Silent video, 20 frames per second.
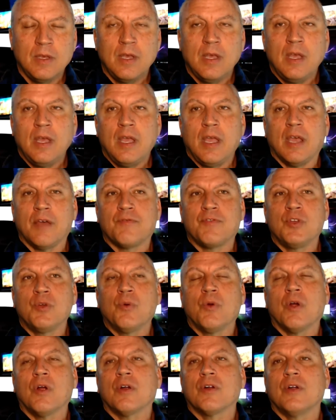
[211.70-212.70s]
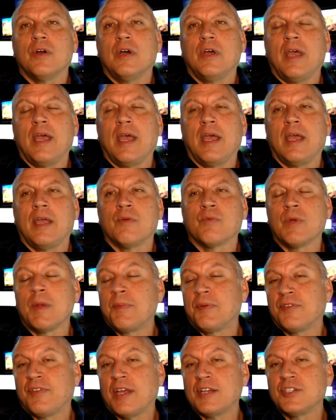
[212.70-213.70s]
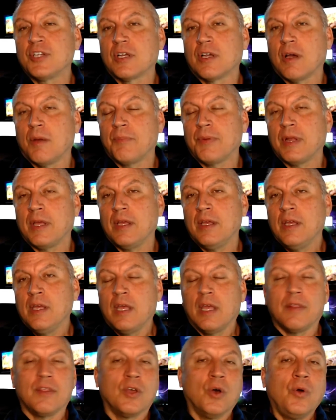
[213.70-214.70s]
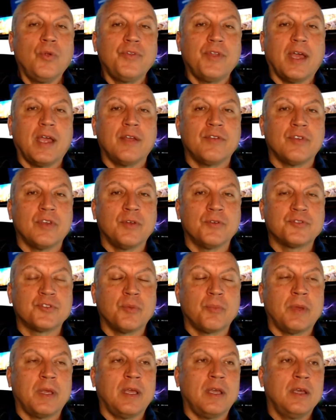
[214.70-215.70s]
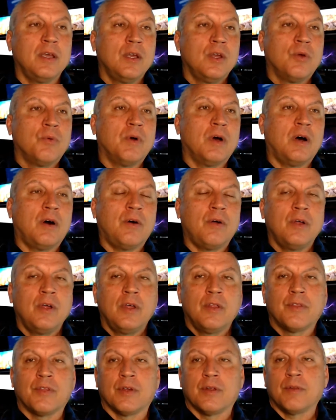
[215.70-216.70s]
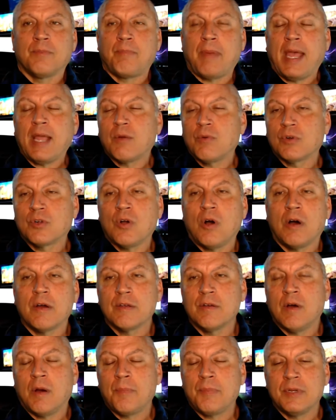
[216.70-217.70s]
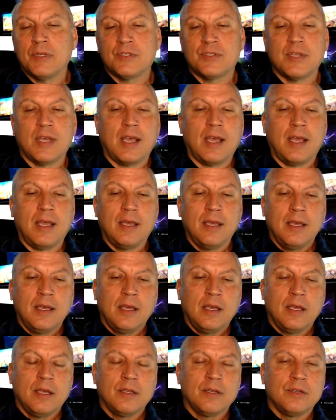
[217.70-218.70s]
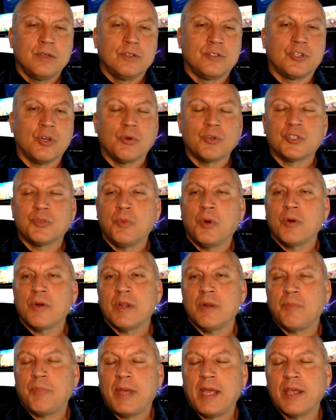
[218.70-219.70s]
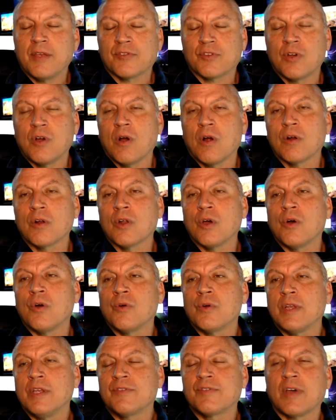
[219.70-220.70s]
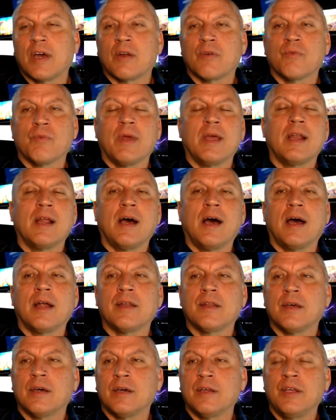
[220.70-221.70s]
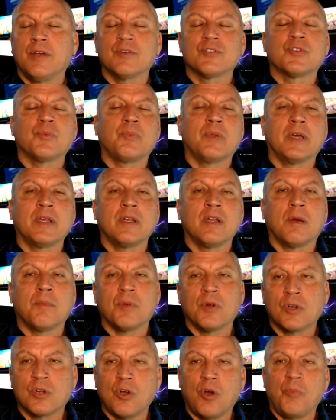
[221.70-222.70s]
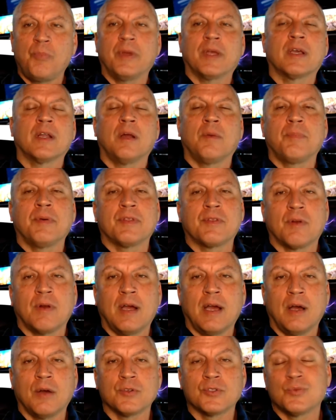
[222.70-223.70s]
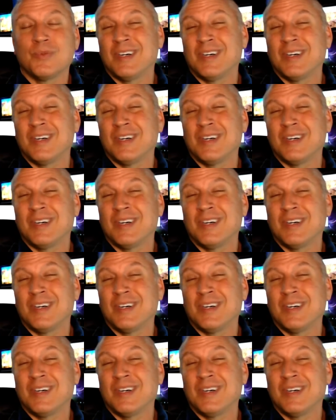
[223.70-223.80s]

If you are a repossession company, in the old days it used to be, well, the bank would call you up and say, Joe Schmo didn't pay his car loan, he's got a red Honda, here's the plate number, go pick it up at their house.